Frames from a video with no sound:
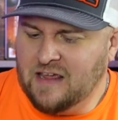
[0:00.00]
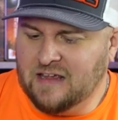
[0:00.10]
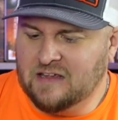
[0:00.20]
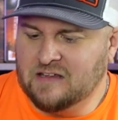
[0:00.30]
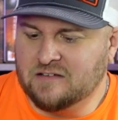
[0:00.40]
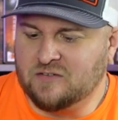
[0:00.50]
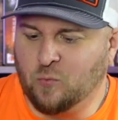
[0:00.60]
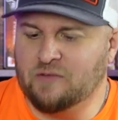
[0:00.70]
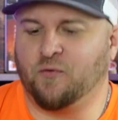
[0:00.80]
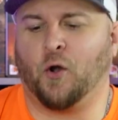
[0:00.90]
is
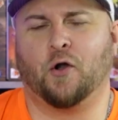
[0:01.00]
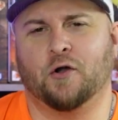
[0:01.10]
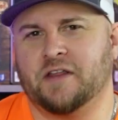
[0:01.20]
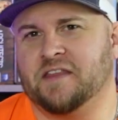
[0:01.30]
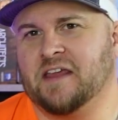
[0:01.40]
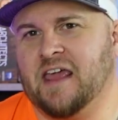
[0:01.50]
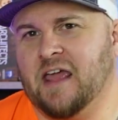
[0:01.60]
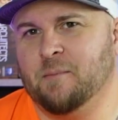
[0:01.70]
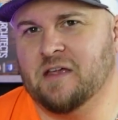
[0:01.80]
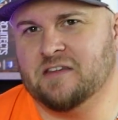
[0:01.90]
we've heard that the
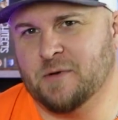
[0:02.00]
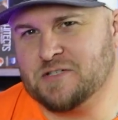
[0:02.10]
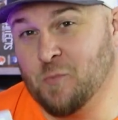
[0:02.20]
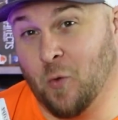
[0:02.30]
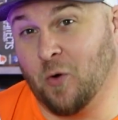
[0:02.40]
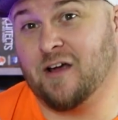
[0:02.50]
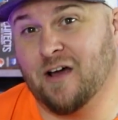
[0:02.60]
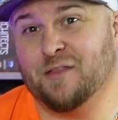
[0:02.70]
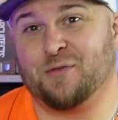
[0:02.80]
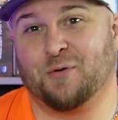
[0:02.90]
game is much more
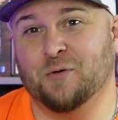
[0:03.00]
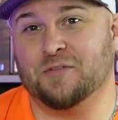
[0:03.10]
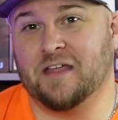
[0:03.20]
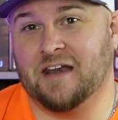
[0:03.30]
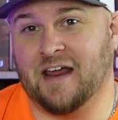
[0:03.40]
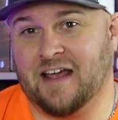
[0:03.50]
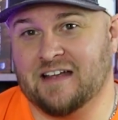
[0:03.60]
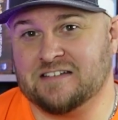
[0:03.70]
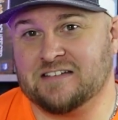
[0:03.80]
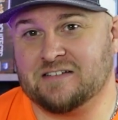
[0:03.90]
cutthroat than I
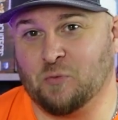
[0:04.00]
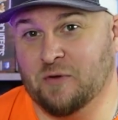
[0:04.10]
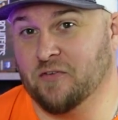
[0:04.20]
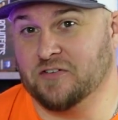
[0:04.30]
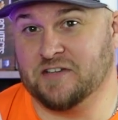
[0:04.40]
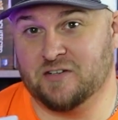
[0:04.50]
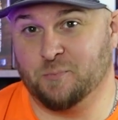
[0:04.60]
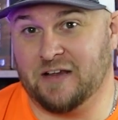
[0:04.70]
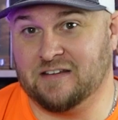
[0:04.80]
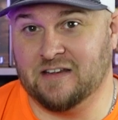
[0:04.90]
guess we first
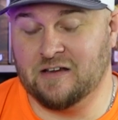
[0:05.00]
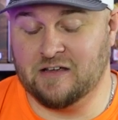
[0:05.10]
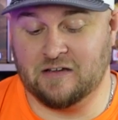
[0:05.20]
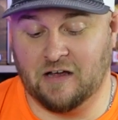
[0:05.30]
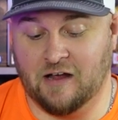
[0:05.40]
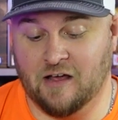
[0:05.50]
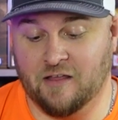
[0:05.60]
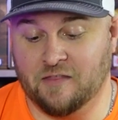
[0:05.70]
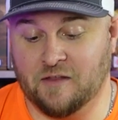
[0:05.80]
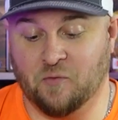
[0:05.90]
expected.
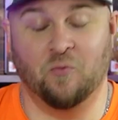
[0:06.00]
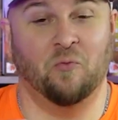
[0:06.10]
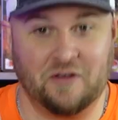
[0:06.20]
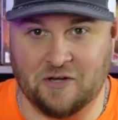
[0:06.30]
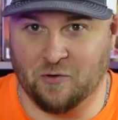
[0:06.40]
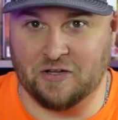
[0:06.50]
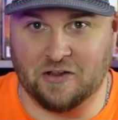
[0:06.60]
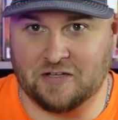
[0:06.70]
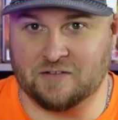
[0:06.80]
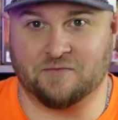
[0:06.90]
Then you
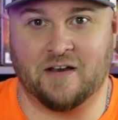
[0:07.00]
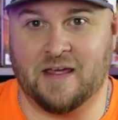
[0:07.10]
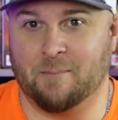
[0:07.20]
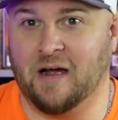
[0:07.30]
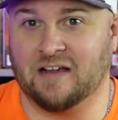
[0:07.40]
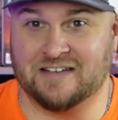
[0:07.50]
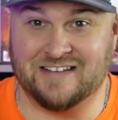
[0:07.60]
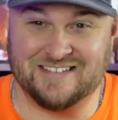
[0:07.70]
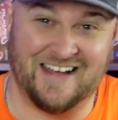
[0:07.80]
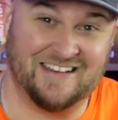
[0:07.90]
look at the front of that box, it
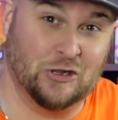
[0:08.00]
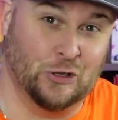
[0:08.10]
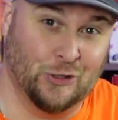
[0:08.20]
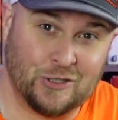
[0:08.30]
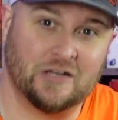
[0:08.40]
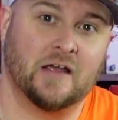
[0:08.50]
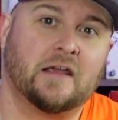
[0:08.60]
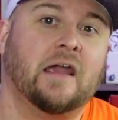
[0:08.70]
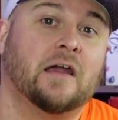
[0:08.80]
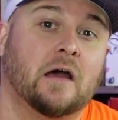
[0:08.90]
does not look like
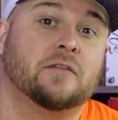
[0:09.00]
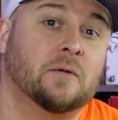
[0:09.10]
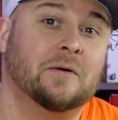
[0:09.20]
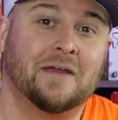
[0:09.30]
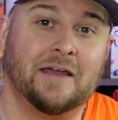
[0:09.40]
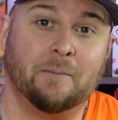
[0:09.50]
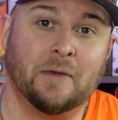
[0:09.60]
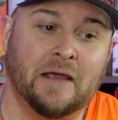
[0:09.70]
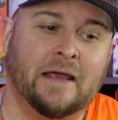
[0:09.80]
a cutthroat game.